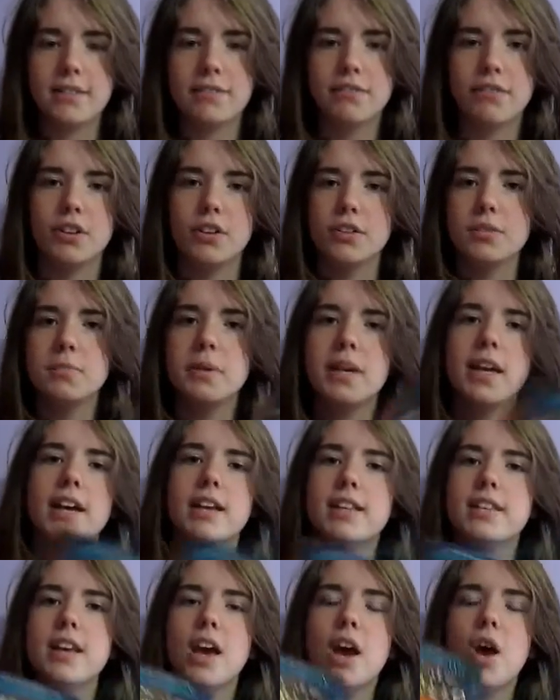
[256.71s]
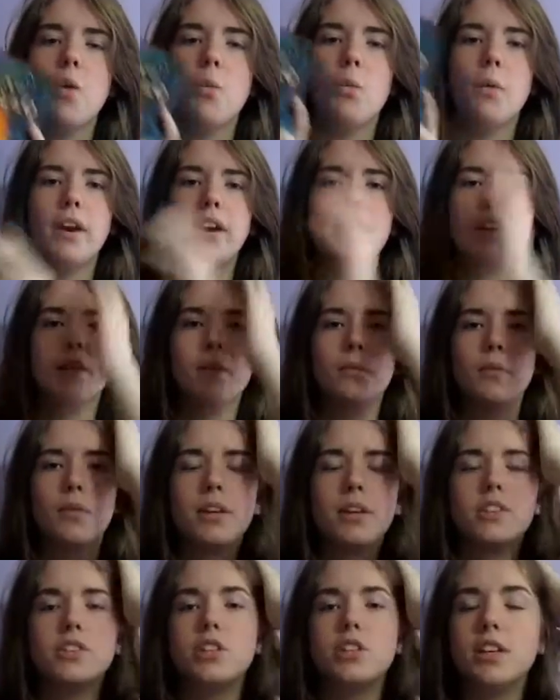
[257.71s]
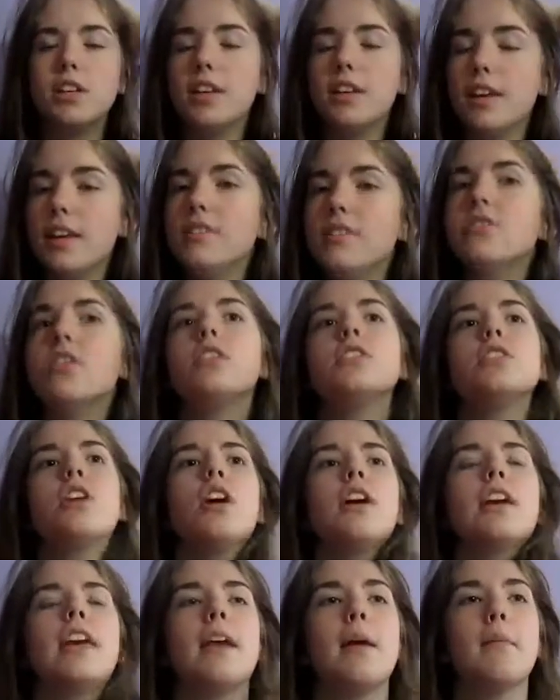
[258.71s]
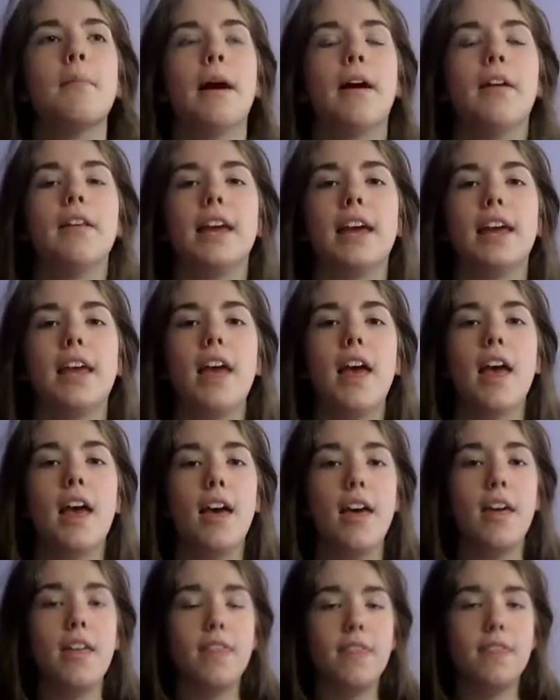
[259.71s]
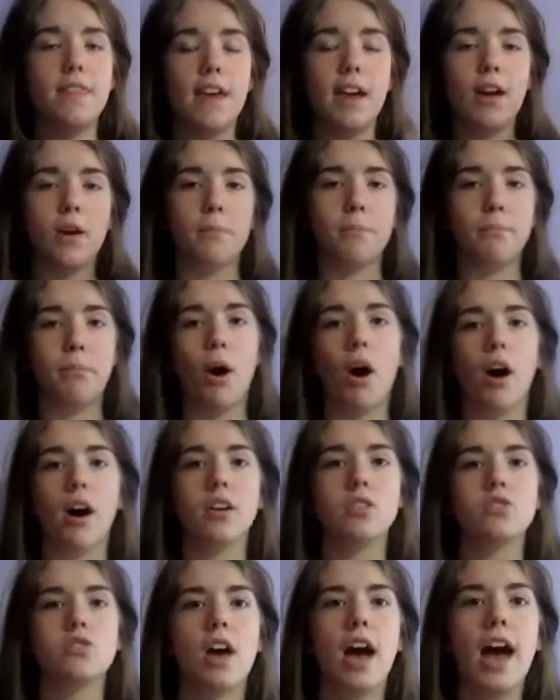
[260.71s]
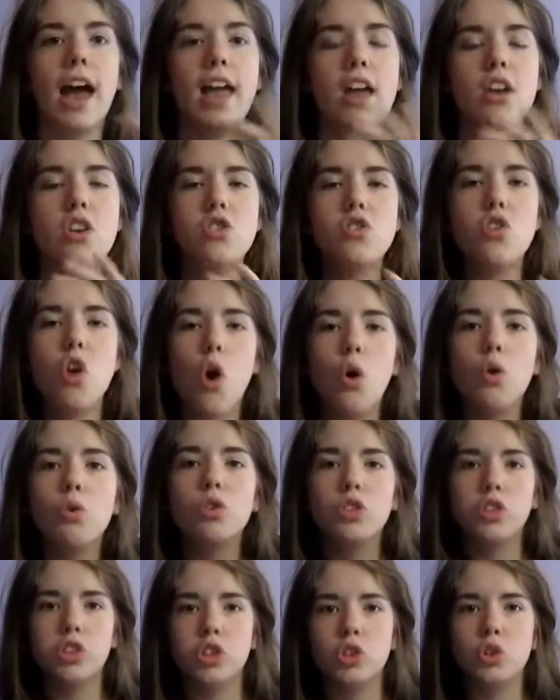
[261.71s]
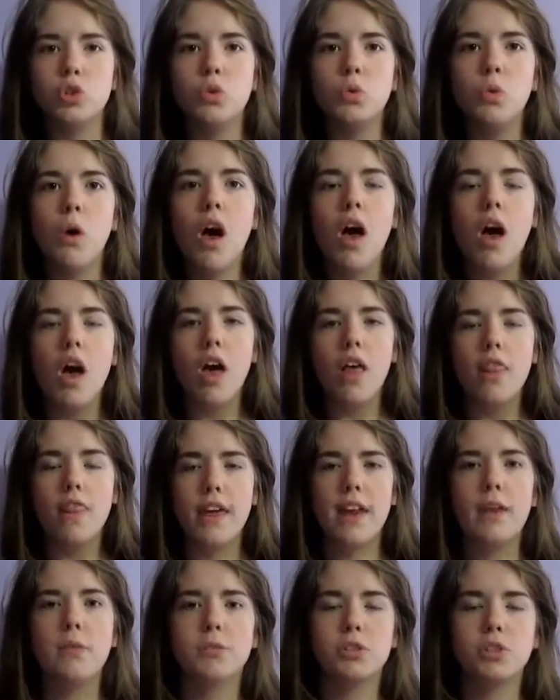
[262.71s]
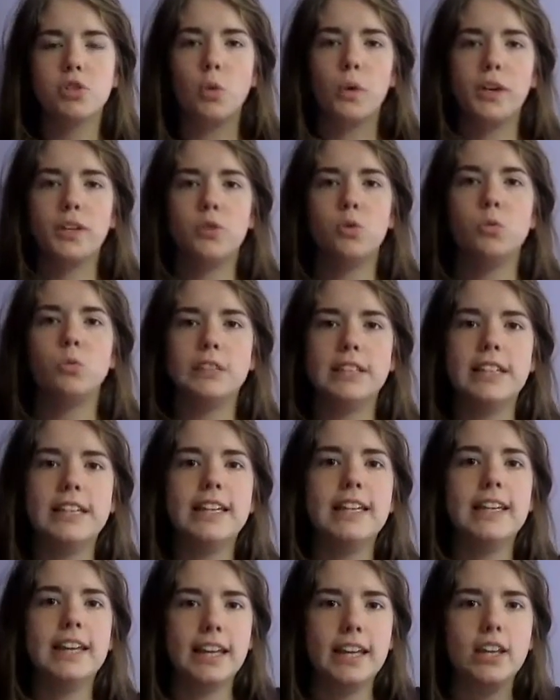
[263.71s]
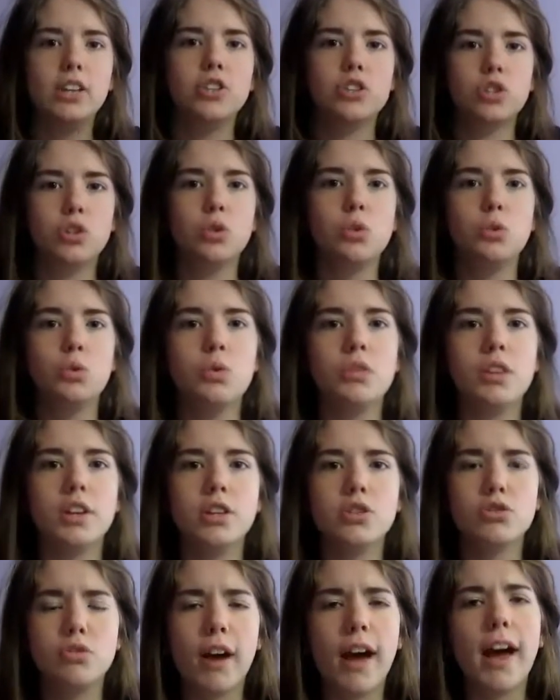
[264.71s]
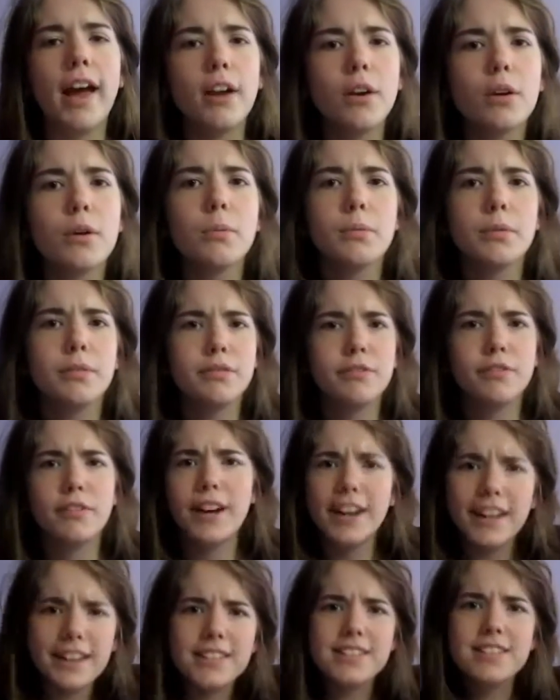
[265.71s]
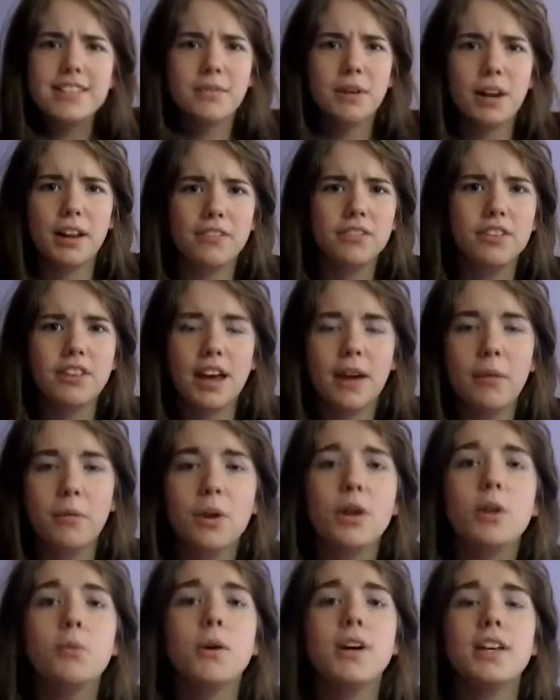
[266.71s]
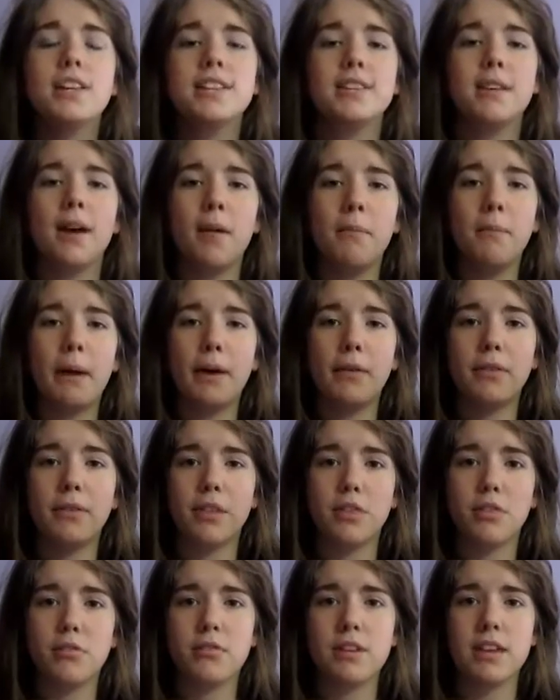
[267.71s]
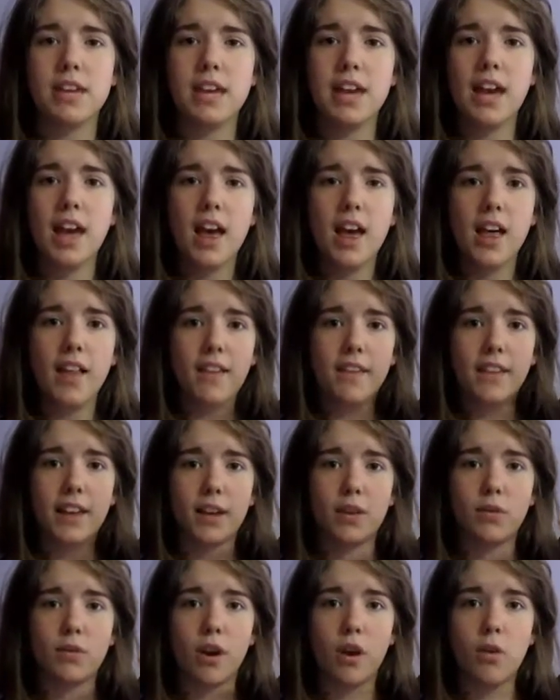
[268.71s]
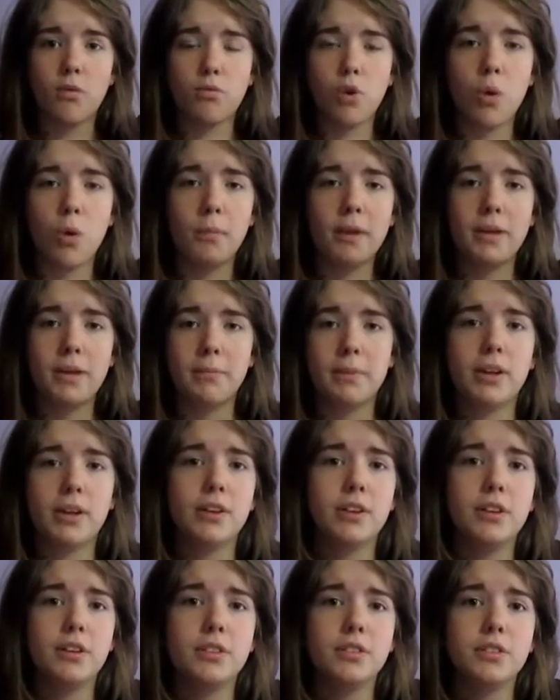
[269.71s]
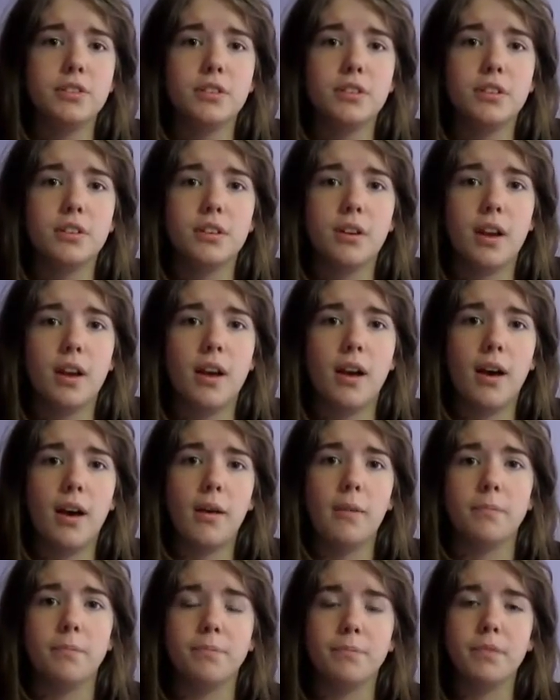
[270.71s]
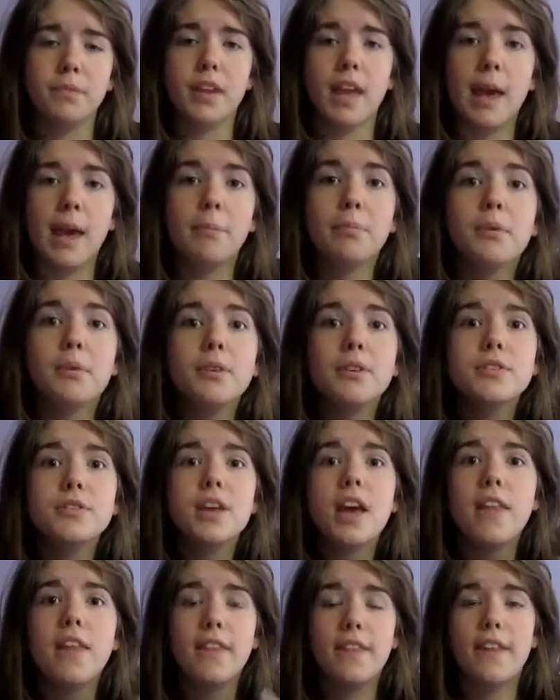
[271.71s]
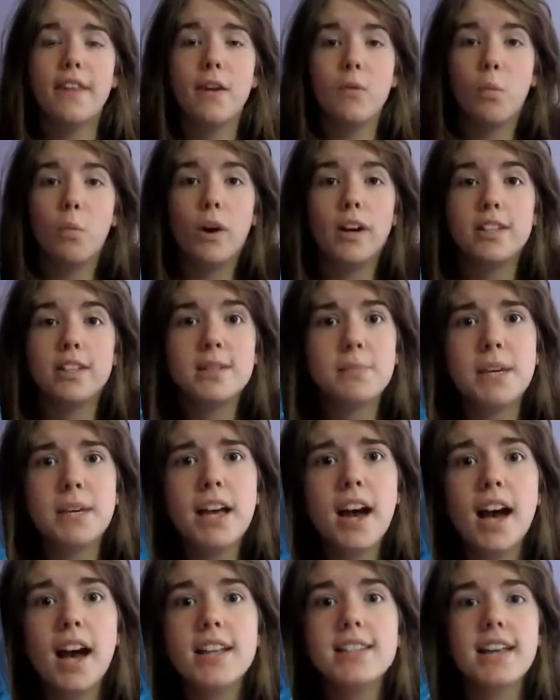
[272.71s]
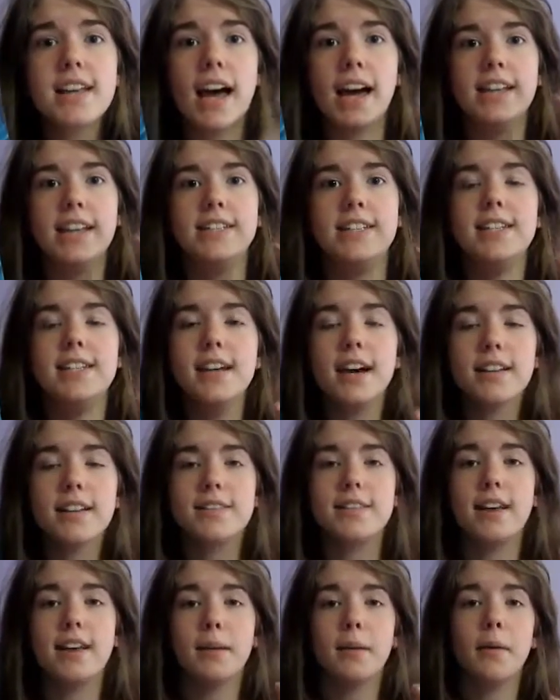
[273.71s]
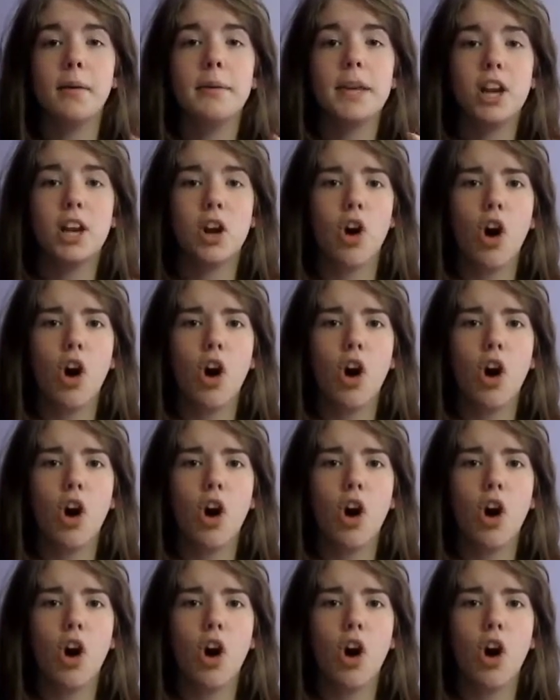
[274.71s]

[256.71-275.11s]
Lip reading: Because when he started talking about their boss, I had no clue that it was going to lead into the triumvirate, whatever that word was, about the 3 Roman imperial emperors that then want to be gods. I did not see that coming at all.